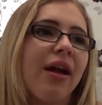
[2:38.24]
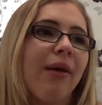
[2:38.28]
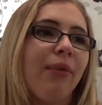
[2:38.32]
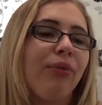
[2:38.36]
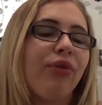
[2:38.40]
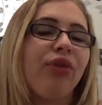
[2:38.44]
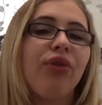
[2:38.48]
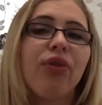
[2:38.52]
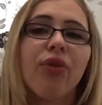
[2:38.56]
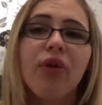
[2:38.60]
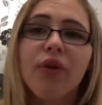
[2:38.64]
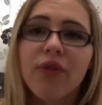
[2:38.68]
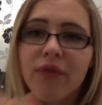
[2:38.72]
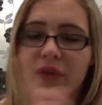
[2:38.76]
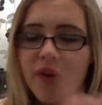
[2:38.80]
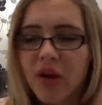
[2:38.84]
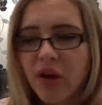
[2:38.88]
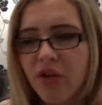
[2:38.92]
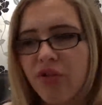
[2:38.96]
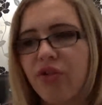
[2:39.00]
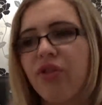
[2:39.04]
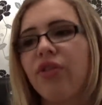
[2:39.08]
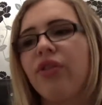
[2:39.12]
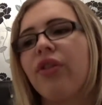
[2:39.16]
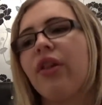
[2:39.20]
She's not a
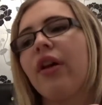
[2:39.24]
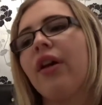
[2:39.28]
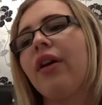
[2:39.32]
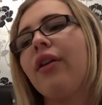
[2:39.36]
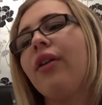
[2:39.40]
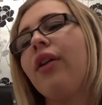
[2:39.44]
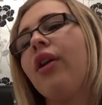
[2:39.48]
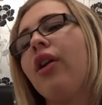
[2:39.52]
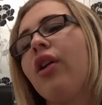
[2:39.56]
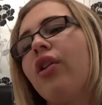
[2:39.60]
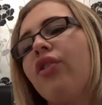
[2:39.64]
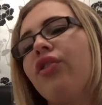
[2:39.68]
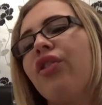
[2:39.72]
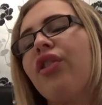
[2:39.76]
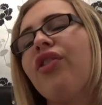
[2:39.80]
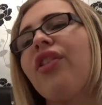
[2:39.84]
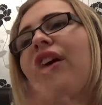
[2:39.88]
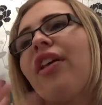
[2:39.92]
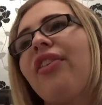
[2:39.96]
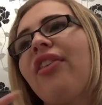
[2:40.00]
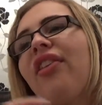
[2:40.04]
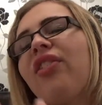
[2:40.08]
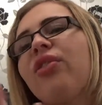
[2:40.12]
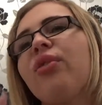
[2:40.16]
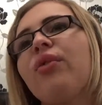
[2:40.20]
virgin though. She's
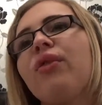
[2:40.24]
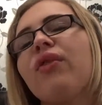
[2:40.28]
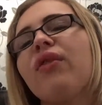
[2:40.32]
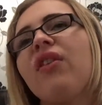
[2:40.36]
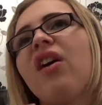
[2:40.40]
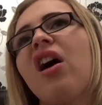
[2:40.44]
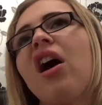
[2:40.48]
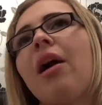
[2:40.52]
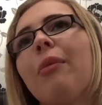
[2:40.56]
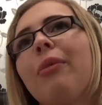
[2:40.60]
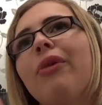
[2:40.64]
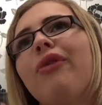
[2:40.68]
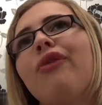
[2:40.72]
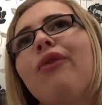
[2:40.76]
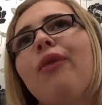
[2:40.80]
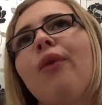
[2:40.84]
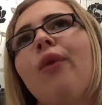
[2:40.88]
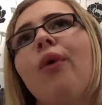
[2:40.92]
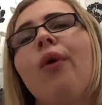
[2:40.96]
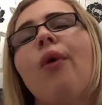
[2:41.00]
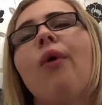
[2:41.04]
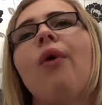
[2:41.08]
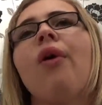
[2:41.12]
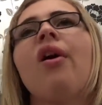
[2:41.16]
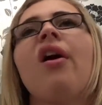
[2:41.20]
had sex with a guy
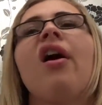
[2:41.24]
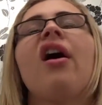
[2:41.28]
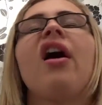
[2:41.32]
before.